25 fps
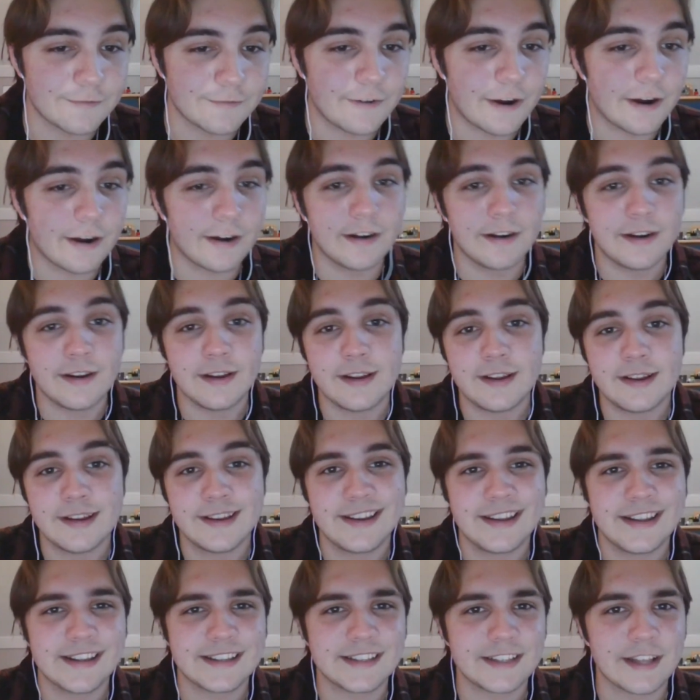You still have hope
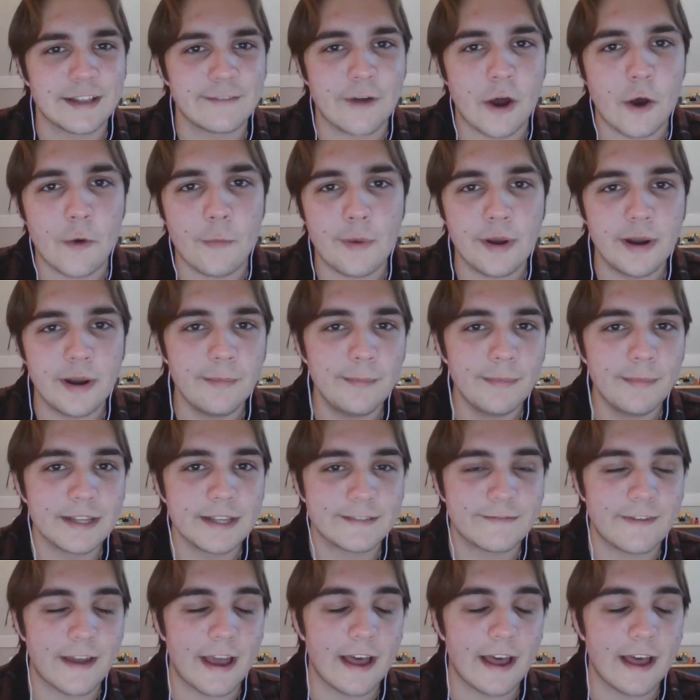in him. His value has certainly